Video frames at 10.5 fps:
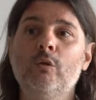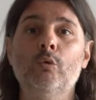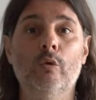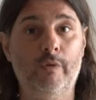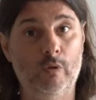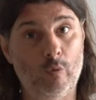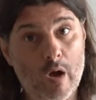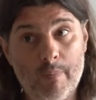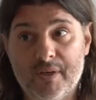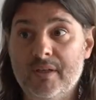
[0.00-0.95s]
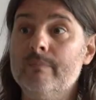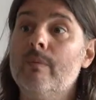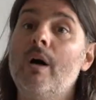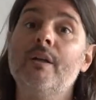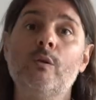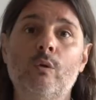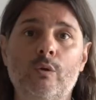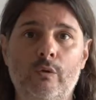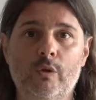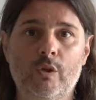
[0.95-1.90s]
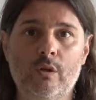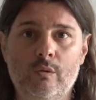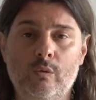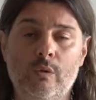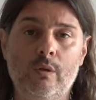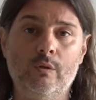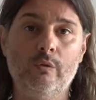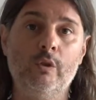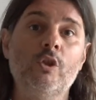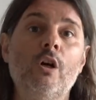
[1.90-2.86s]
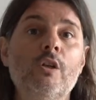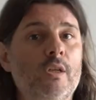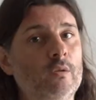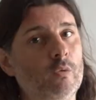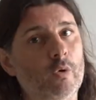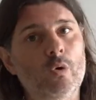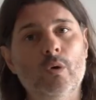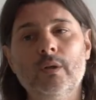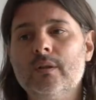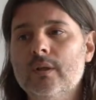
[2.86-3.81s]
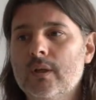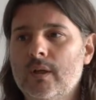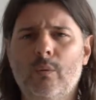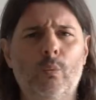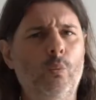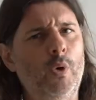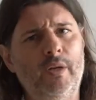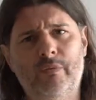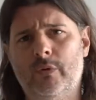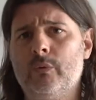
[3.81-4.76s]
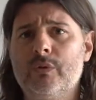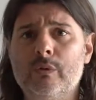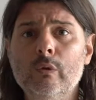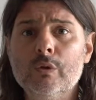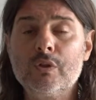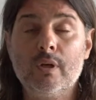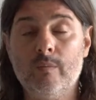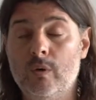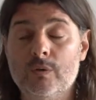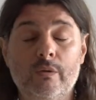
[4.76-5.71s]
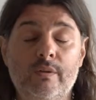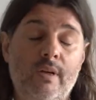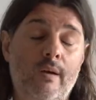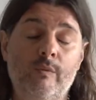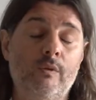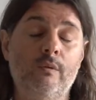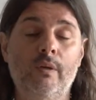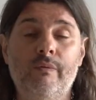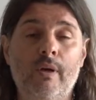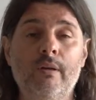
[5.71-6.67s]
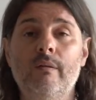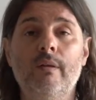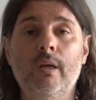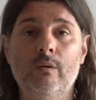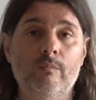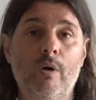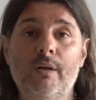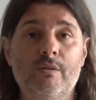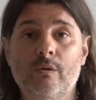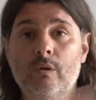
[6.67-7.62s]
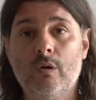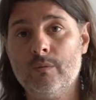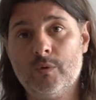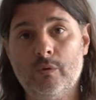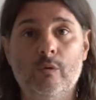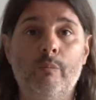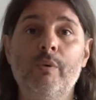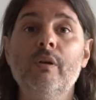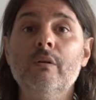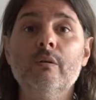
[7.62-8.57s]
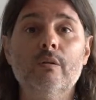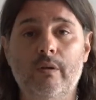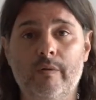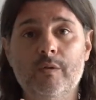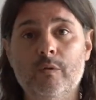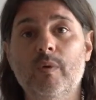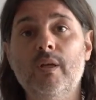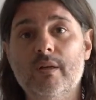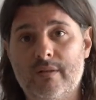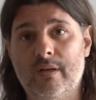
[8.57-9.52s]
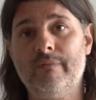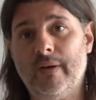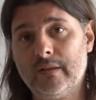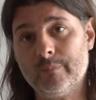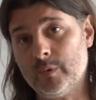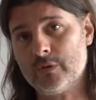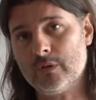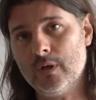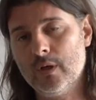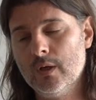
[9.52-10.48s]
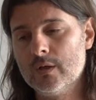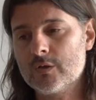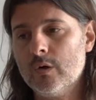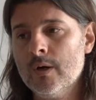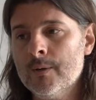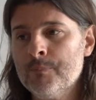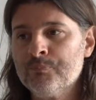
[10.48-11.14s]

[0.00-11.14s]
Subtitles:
to do the follow-up. I need money to go to the judge and to the court, wait for the resolution, and most of the time, if anything, the money is going to come to the European Union and even to me as the affected person. So